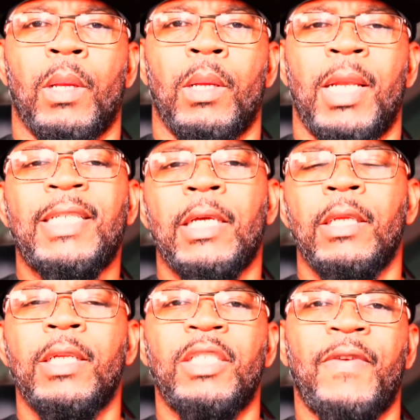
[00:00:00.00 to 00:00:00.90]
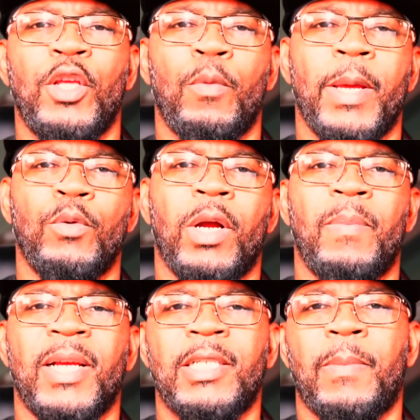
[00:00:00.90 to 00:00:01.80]
Let's take a look at this video, man. We'll come
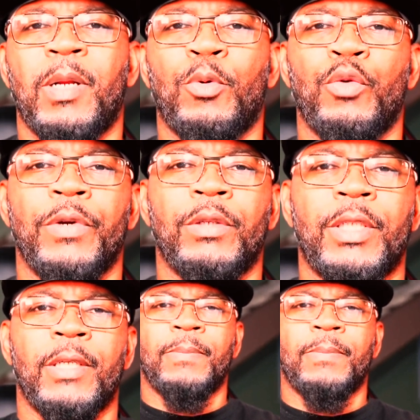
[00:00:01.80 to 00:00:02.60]
back and chop it up on a real tip.